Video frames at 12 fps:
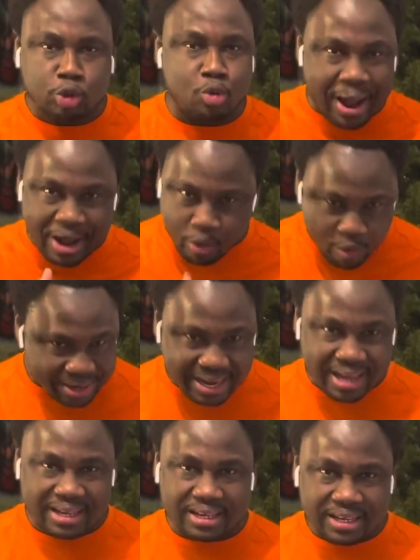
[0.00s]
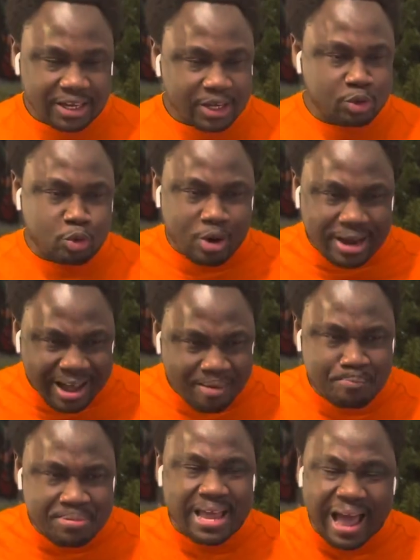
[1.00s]
you are a winner, you
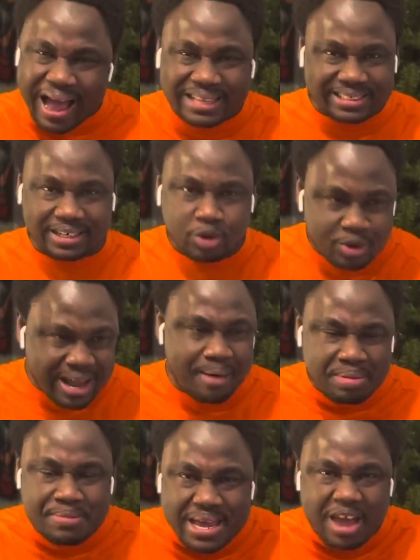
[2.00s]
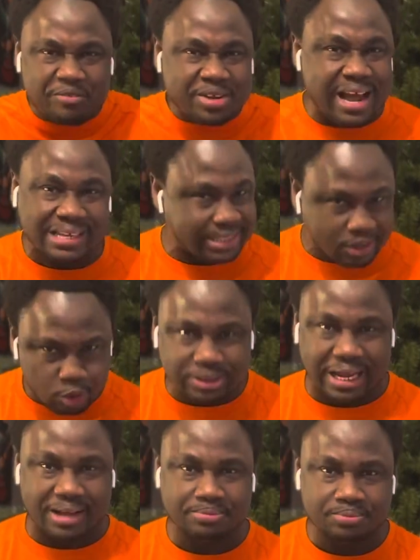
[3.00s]
can't be acting, you can't be behaving as a
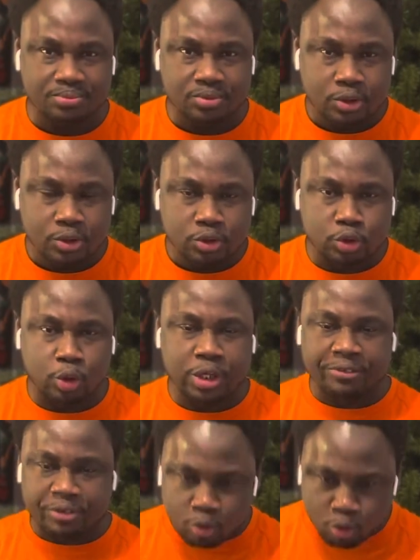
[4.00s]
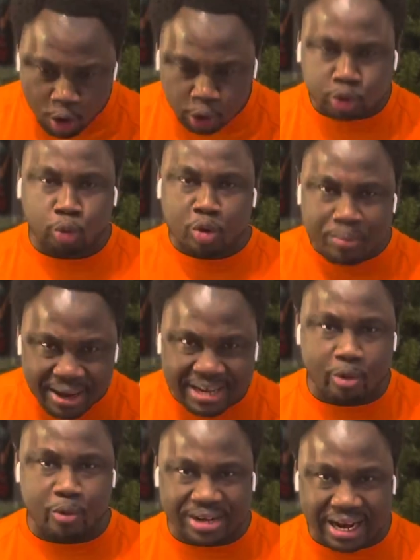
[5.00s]
loser. So if you want to remain
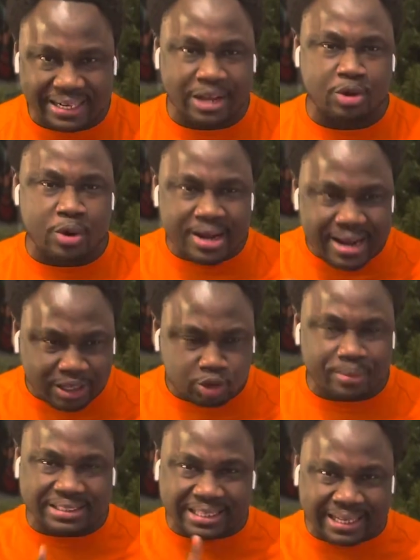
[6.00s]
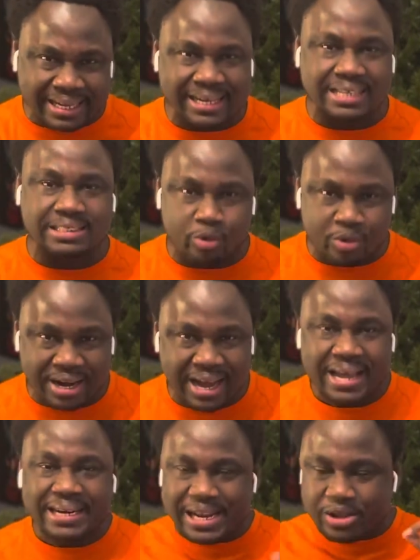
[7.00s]
a winner, then you got to be thinking as a winner,
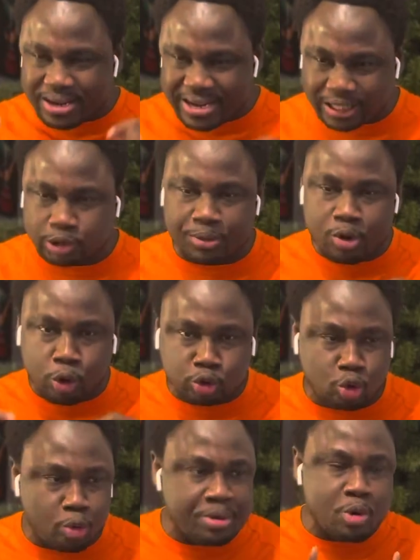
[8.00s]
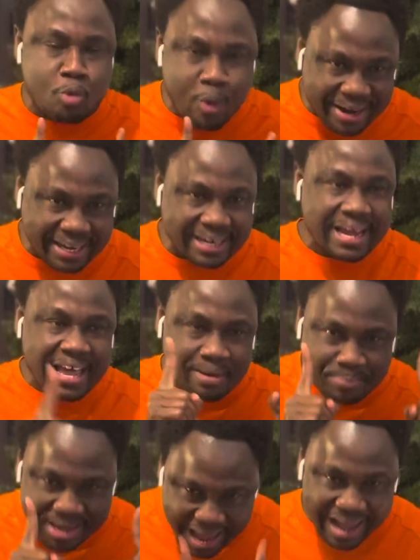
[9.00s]
then you got to be also be working and
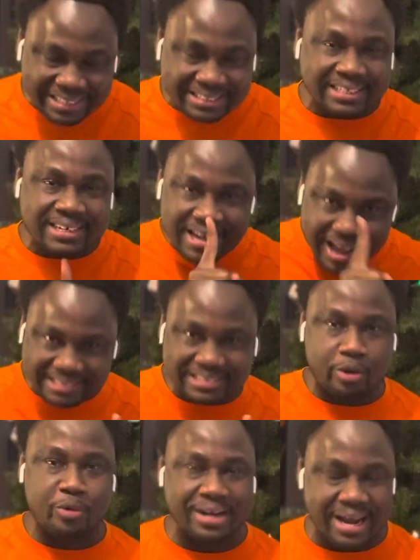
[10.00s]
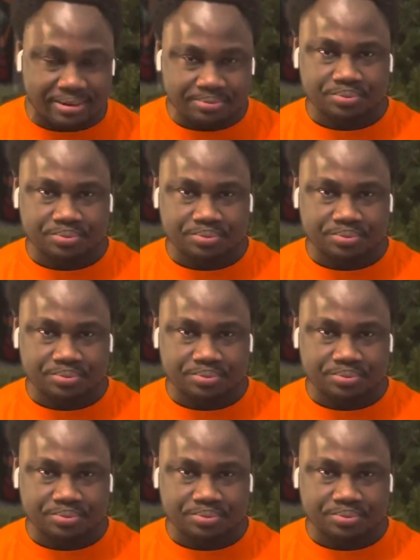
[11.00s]
be acting as a winner.